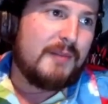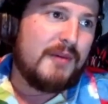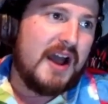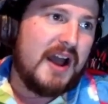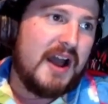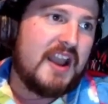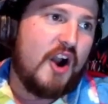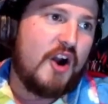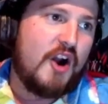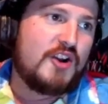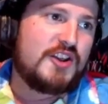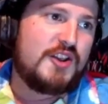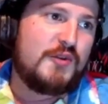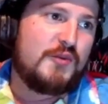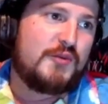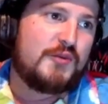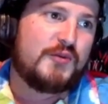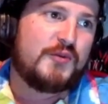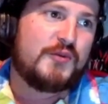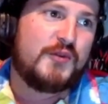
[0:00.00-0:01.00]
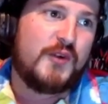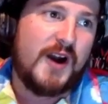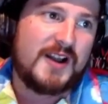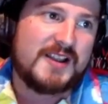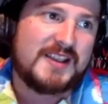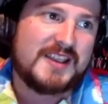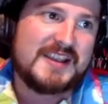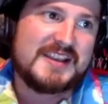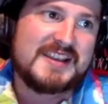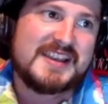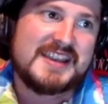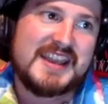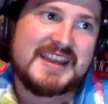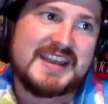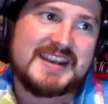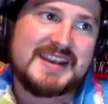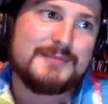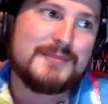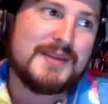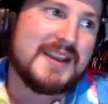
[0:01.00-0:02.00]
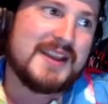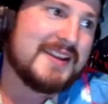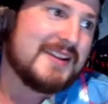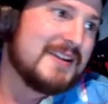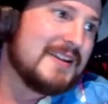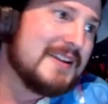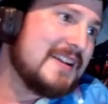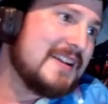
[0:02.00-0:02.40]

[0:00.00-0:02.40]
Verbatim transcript: like, are you fucking kidding me?